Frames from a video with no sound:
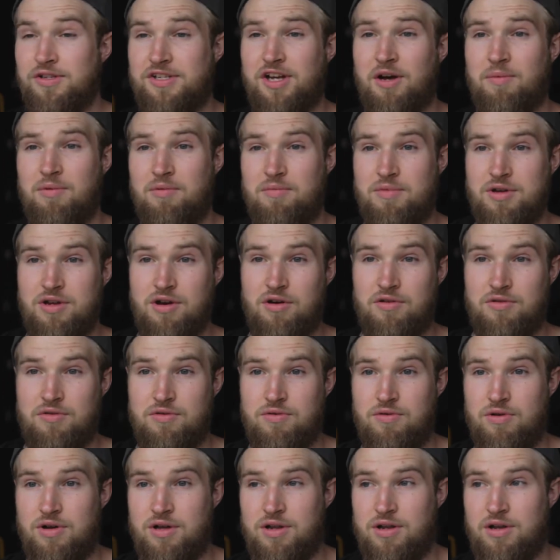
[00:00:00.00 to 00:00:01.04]
helping me go
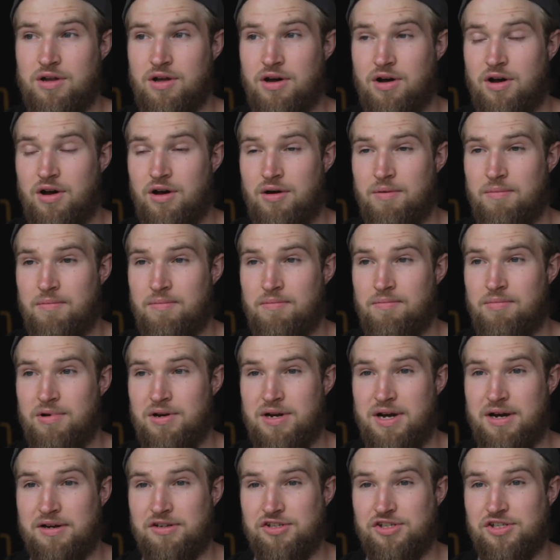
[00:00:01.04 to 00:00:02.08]
through it, um, but
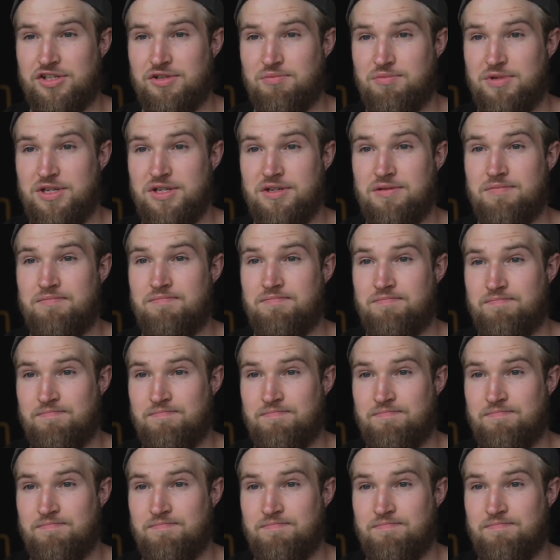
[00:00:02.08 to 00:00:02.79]
now it's just me.